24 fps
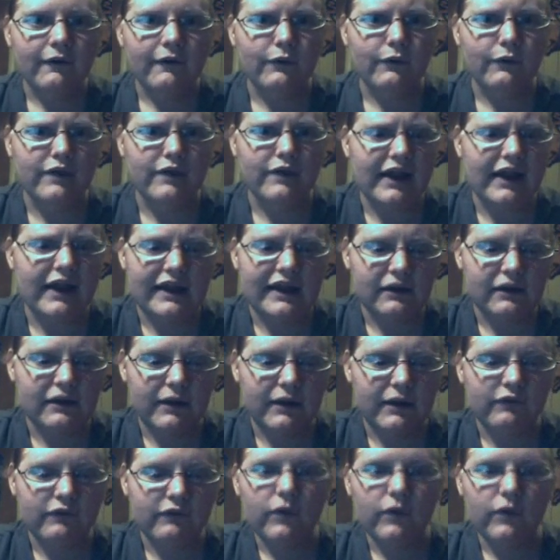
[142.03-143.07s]
or lady, or
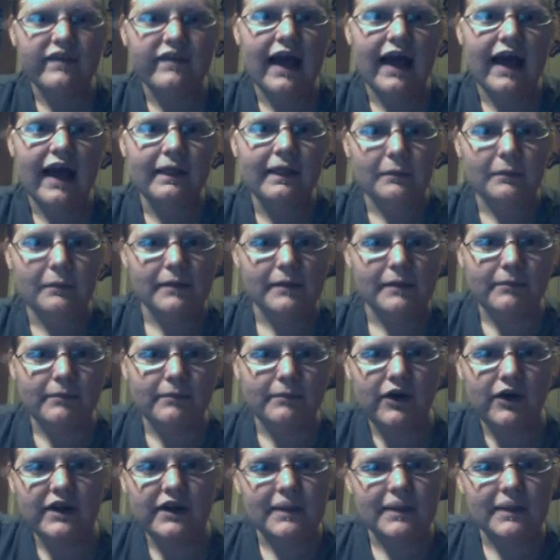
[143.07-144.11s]
whatever it was, that had the big
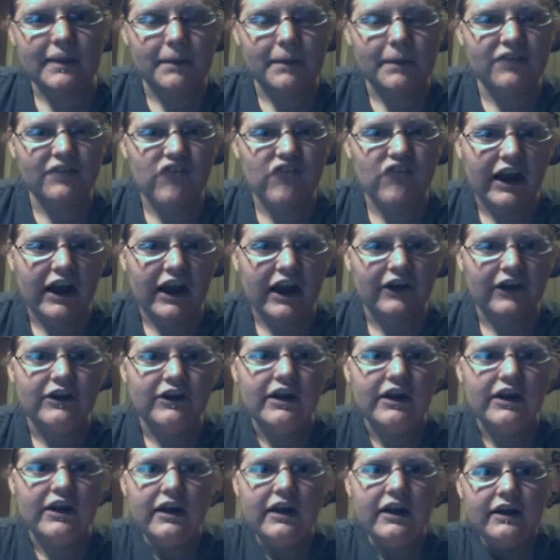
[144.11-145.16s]
book and the big chair, and